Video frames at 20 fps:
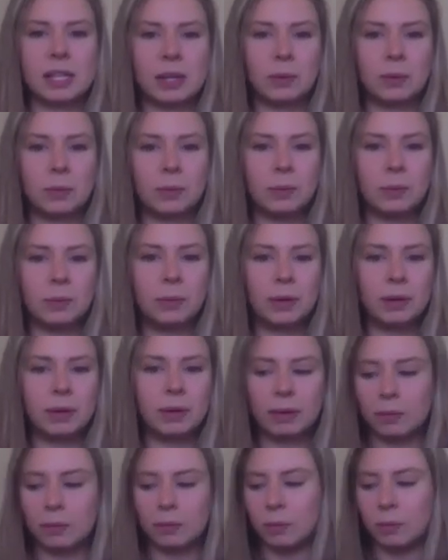Like,
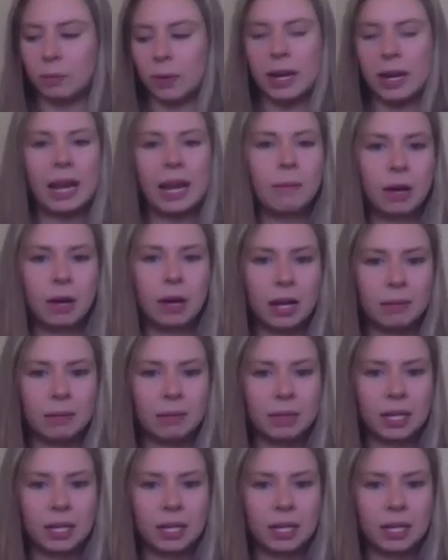what am I?